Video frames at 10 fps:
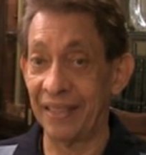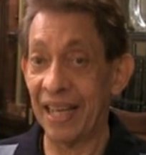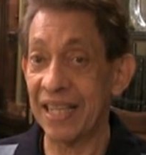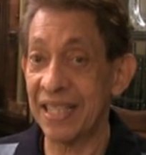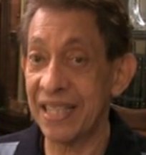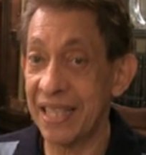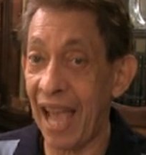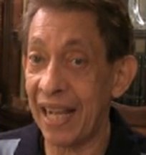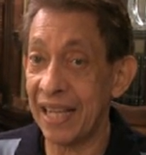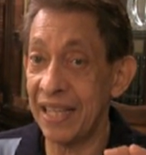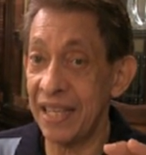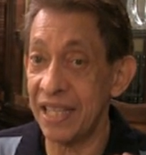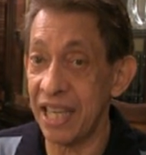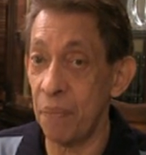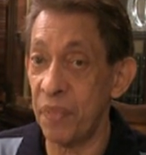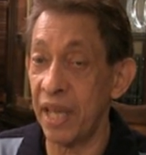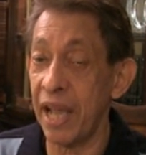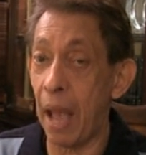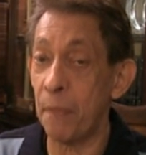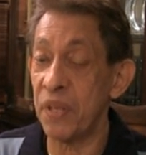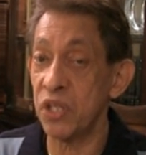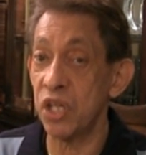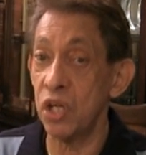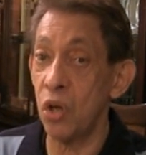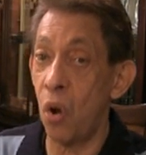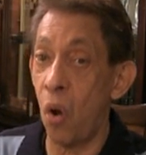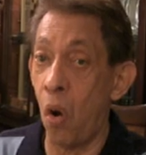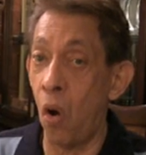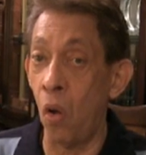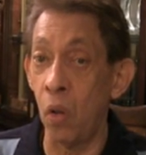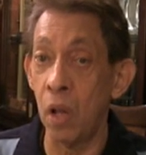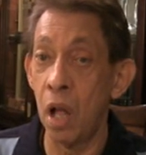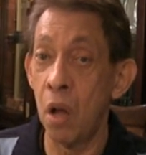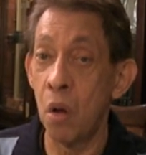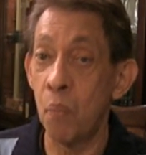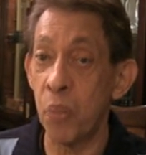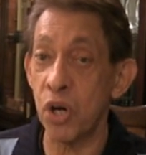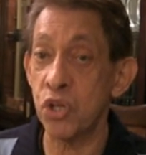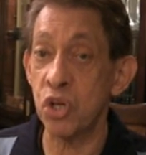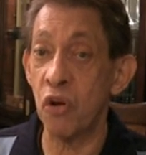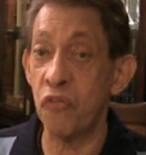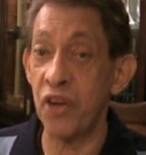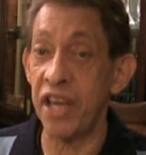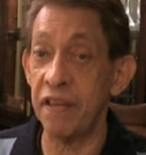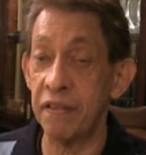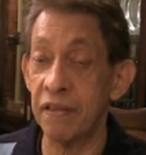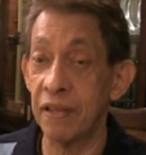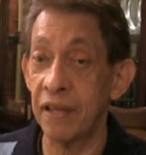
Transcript: Exactly the same thing happens in all person of faith,